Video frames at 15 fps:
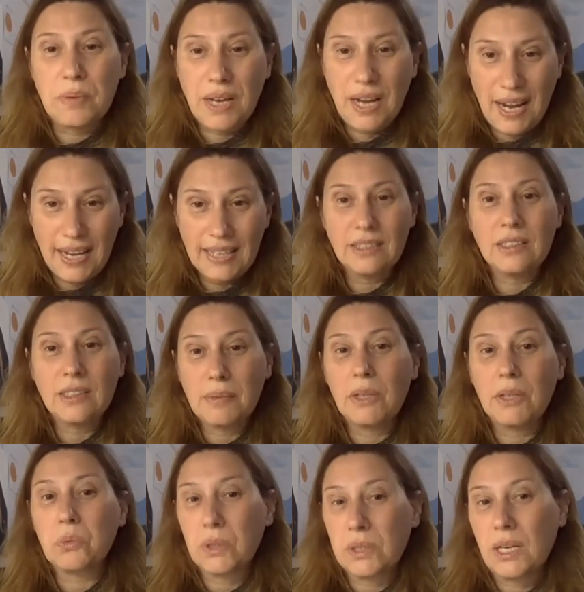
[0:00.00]
behind it
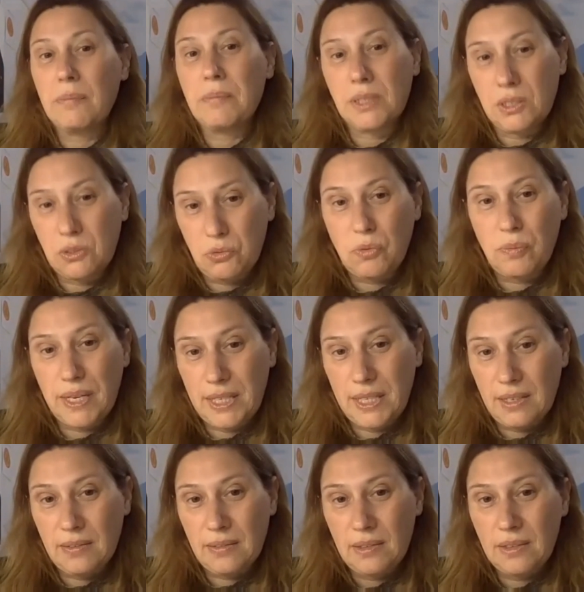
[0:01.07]
about what happened in Romania.